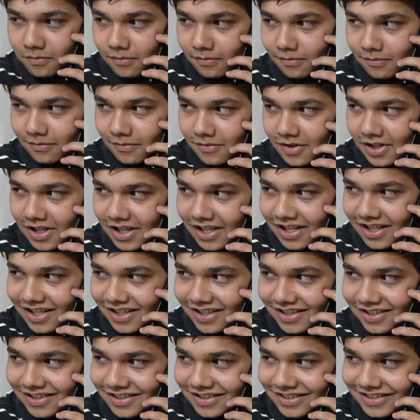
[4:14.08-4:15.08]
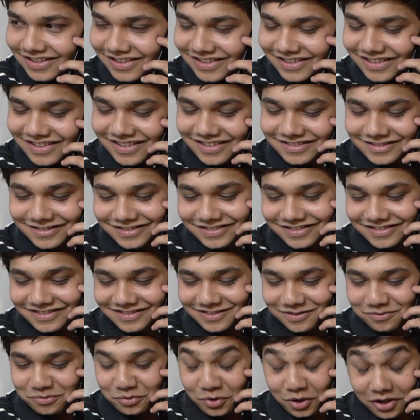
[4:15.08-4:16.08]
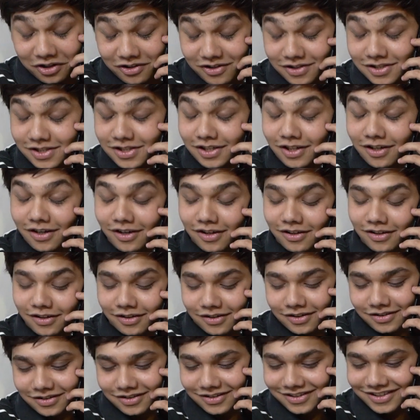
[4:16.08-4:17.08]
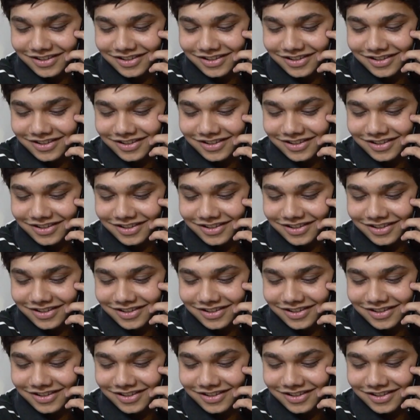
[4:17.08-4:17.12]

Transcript: I am me because me,